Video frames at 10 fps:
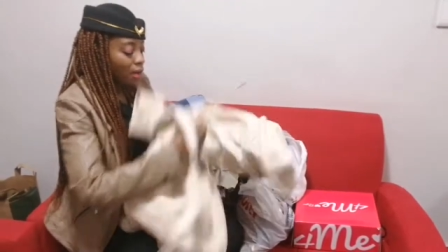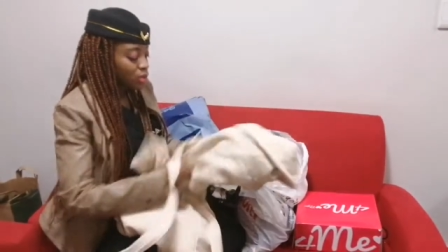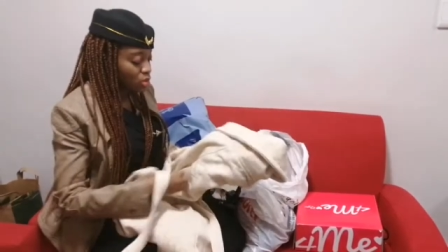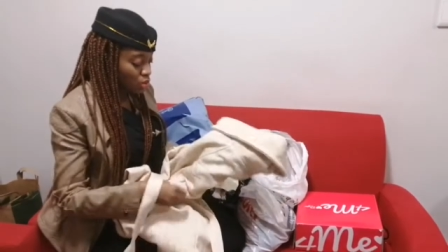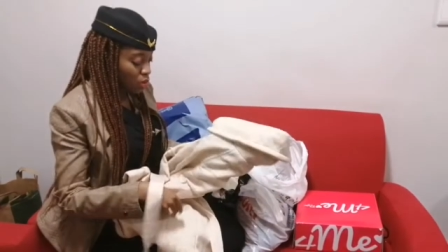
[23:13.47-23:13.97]
I
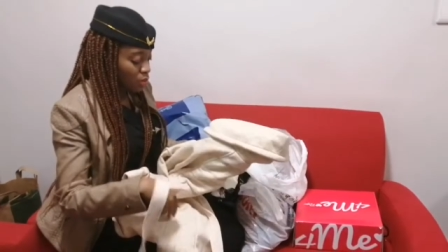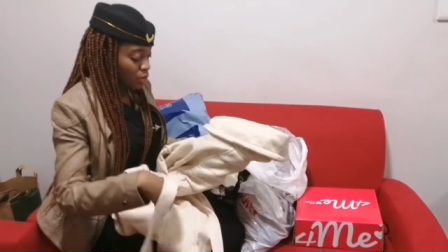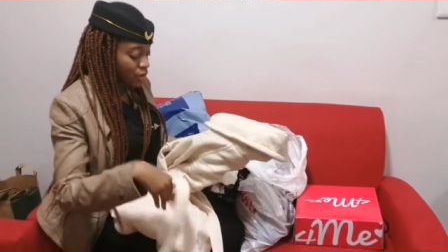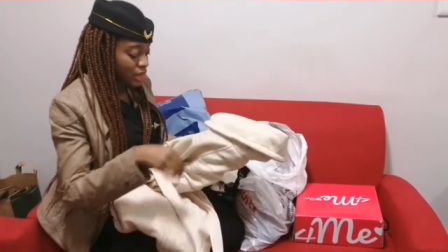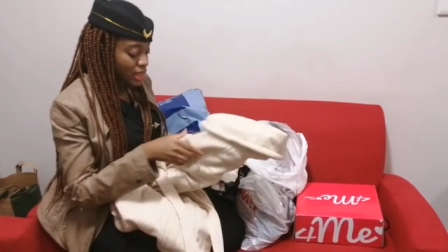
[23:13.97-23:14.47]
was
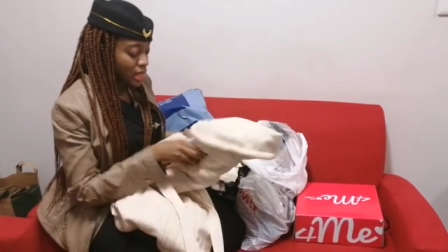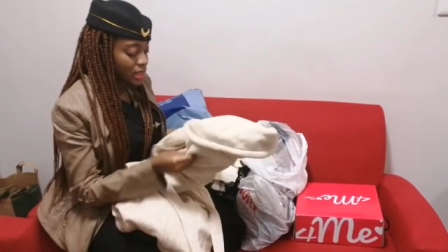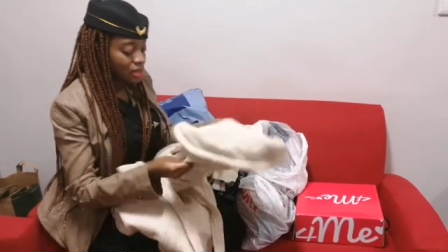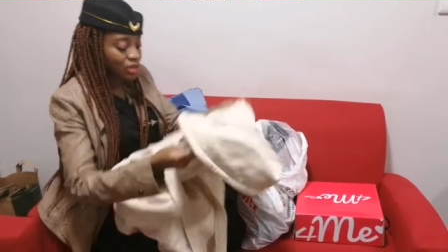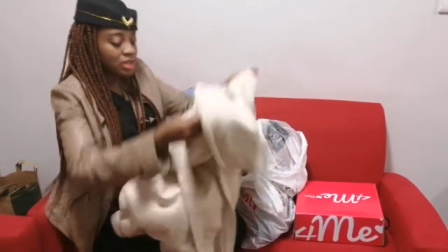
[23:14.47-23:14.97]
so
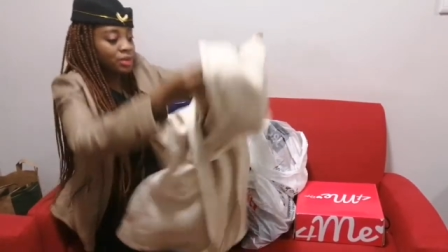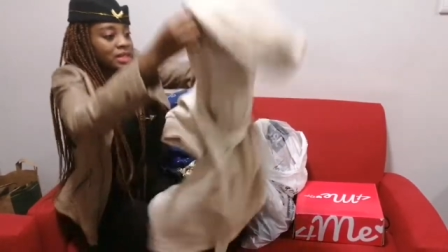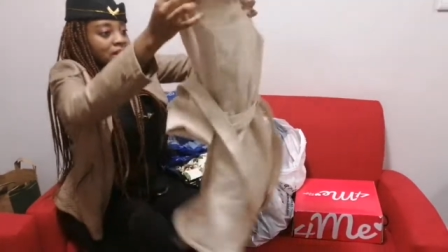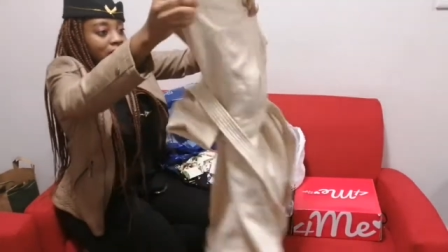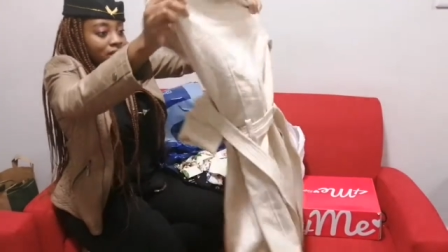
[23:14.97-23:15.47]
irritated because there
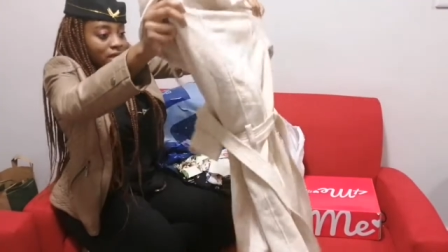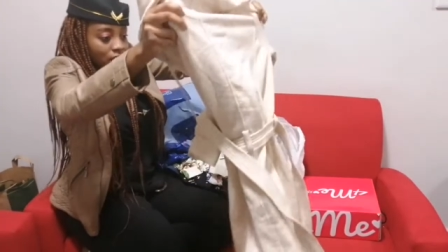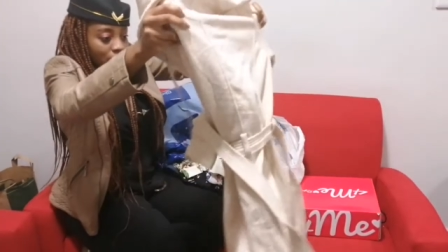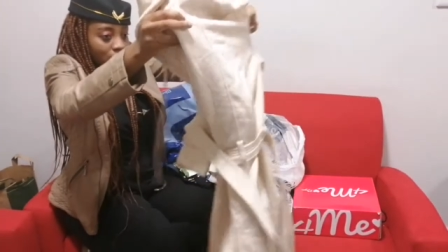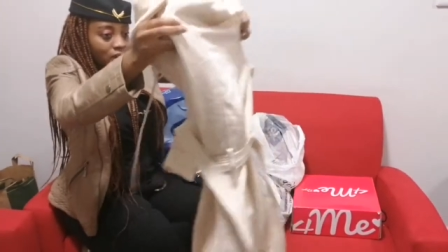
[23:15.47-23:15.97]
was
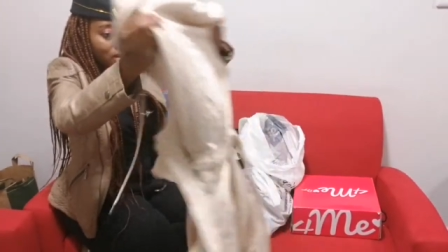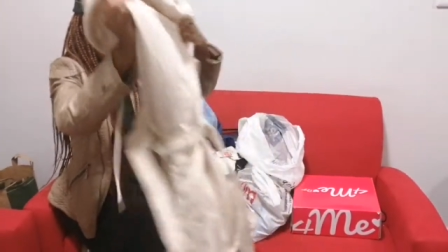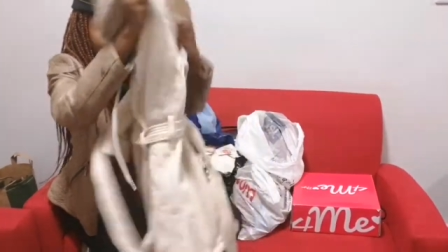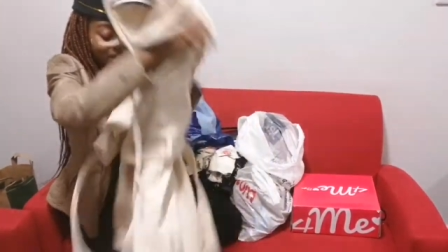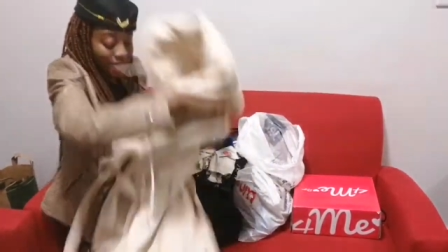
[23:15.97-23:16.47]
nothing,
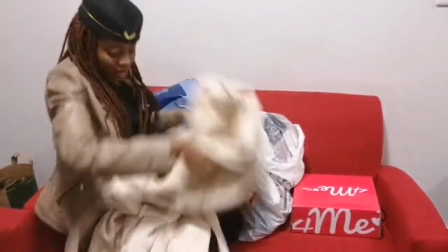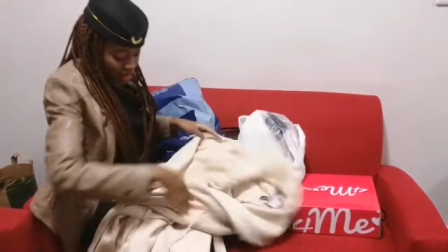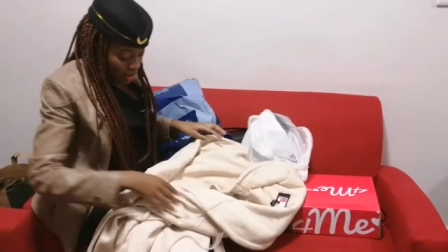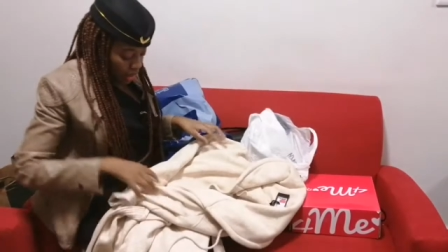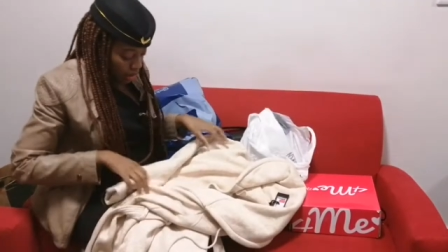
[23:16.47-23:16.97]

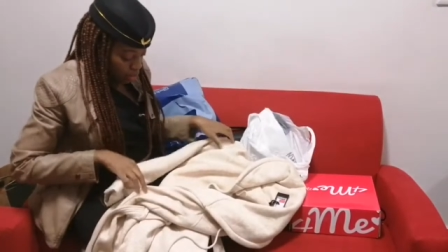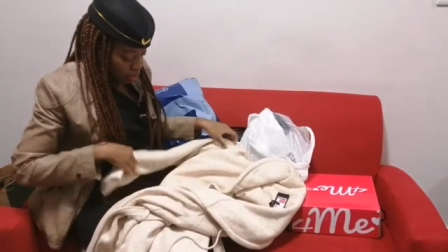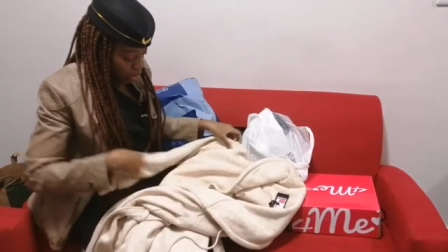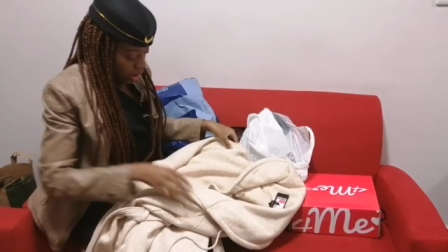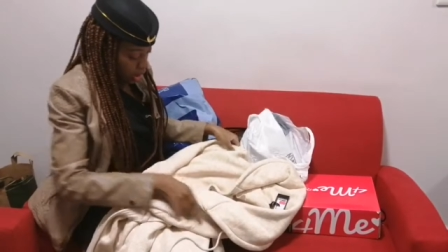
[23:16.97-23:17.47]
nothing at
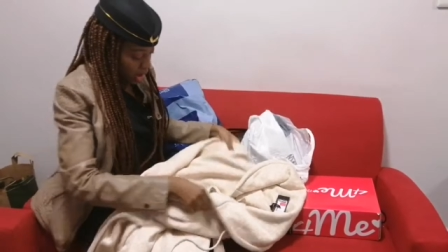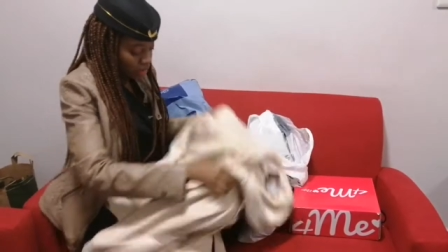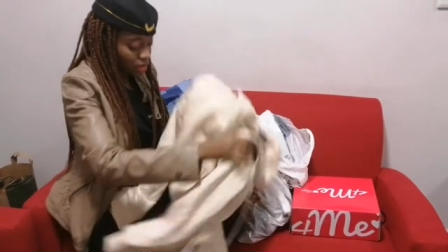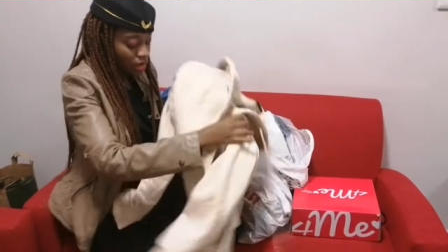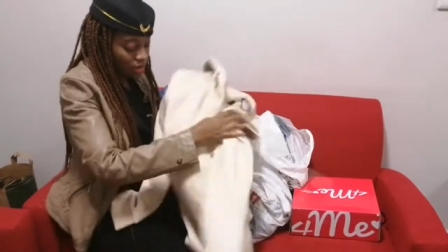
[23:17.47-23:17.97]
all
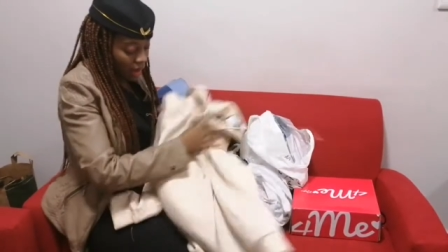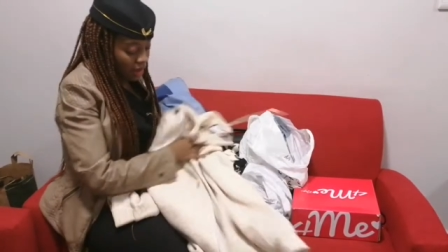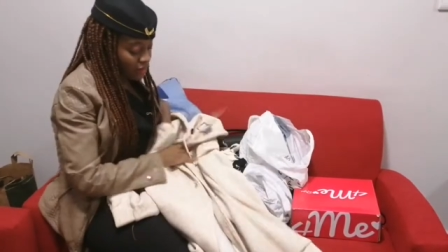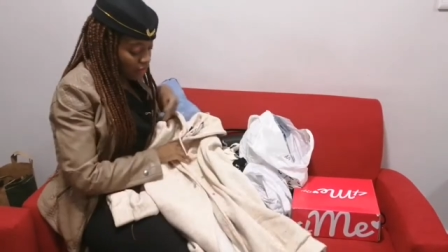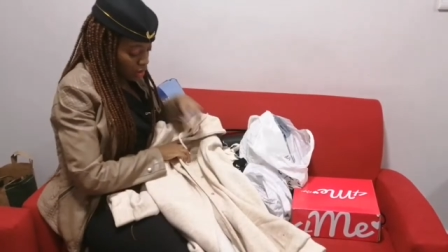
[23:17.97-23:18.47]
until
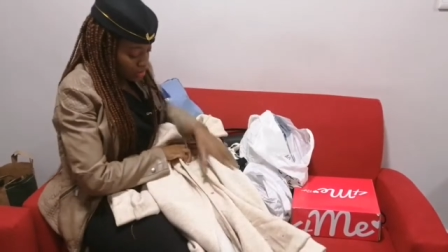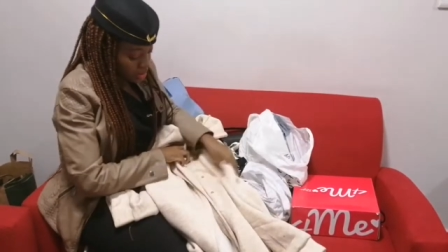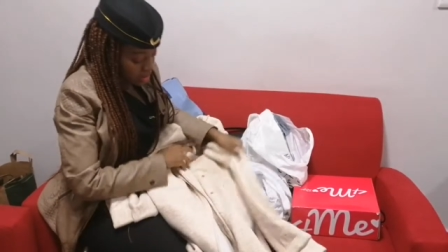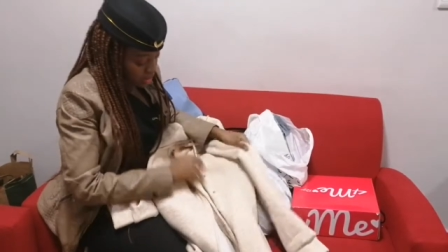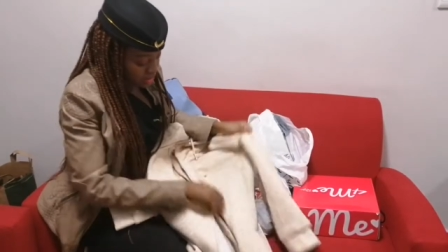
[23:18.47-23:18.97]
I found
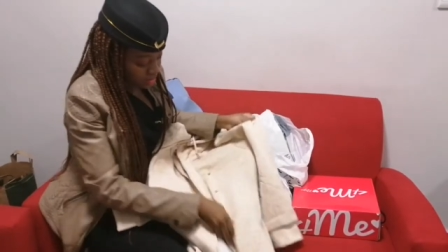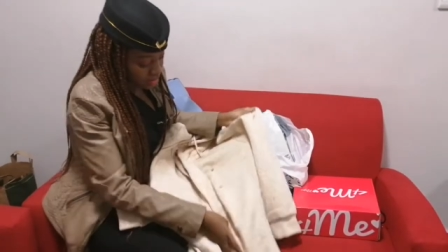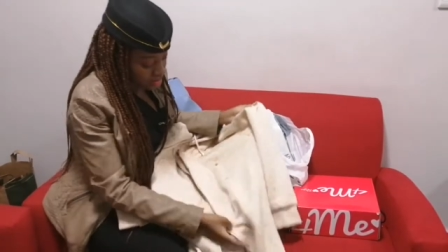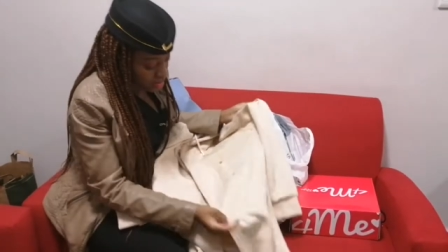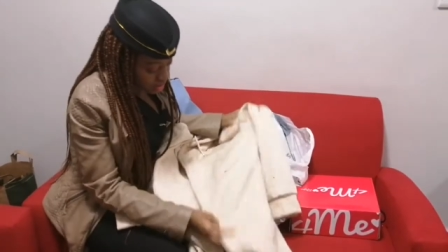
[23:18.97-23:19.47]

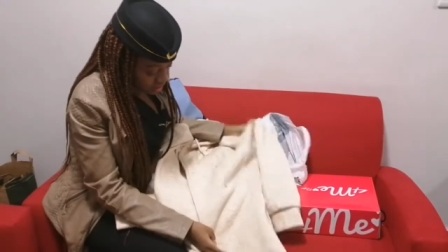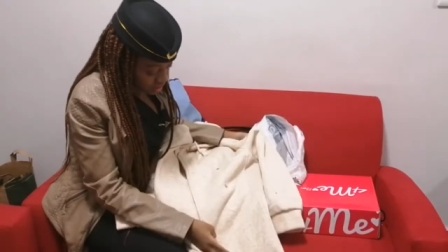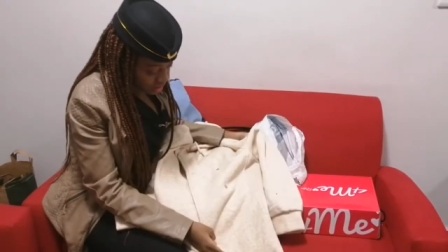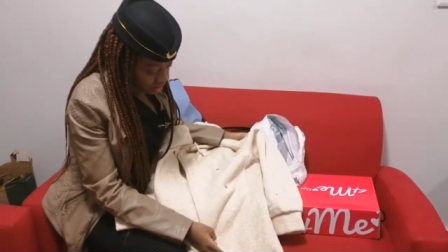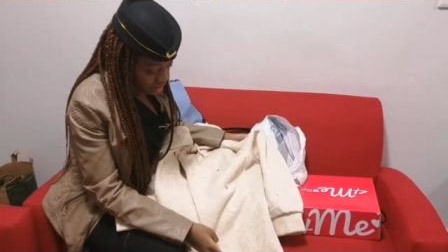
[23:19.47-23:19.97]

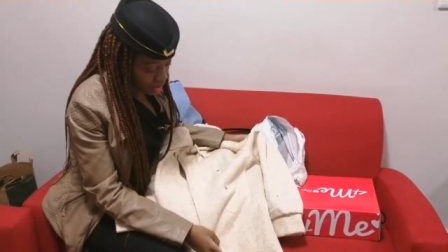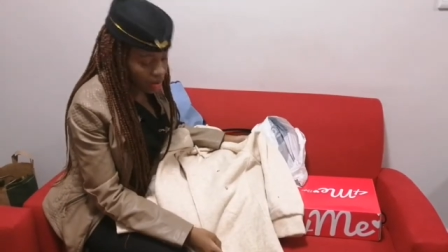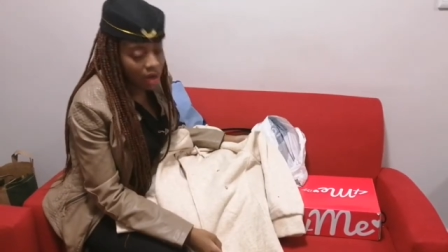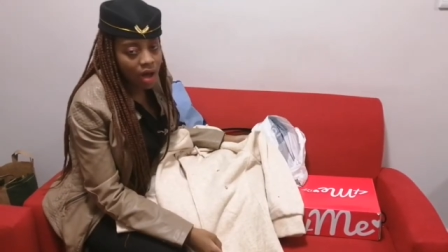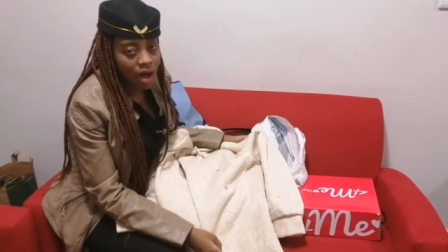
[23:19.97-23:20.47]
this.
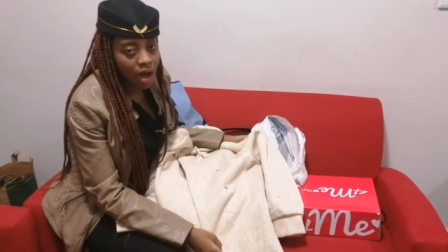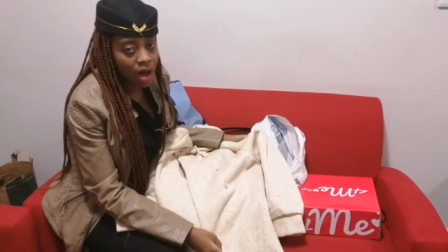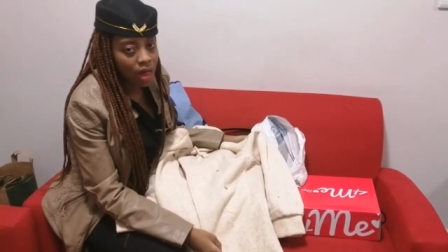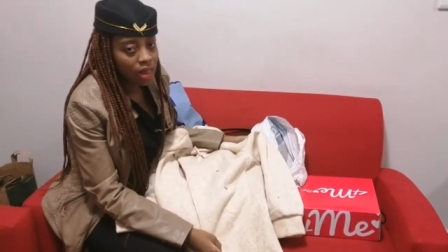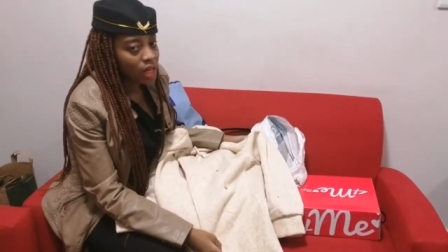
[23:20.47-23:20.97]

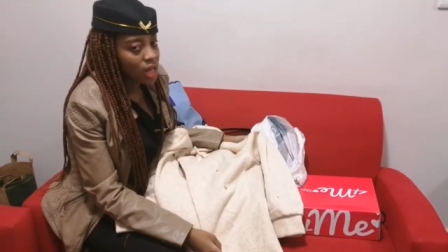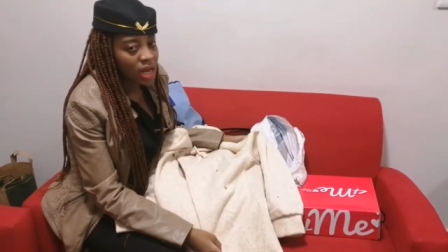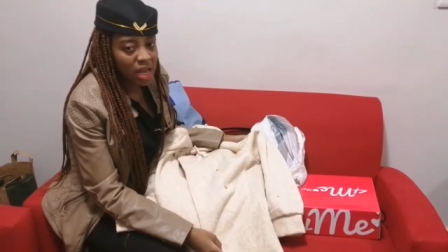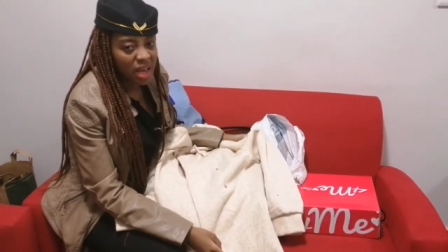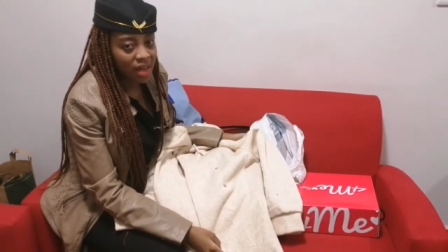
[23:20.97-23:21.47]

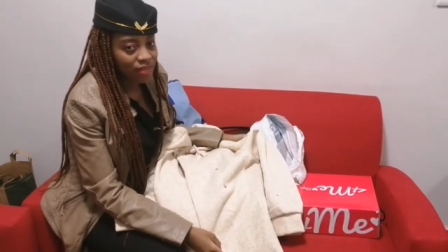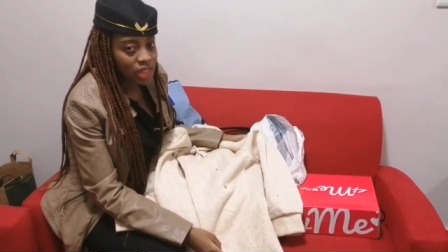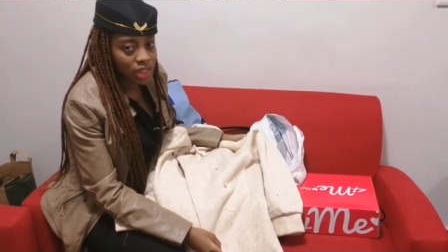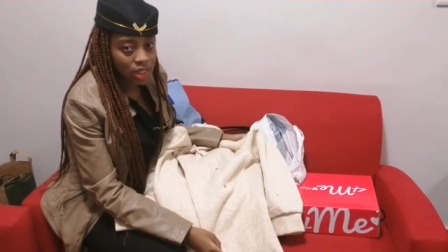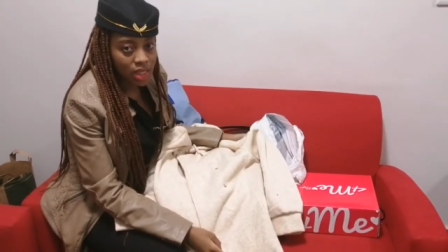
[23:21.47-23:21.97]
Love
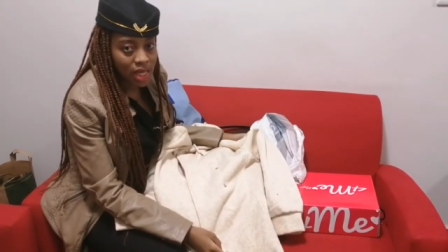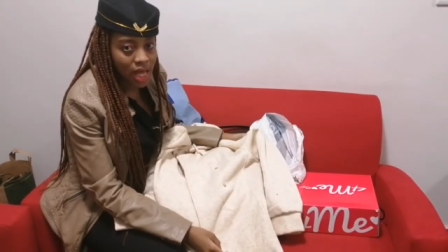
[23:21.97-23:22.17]
it.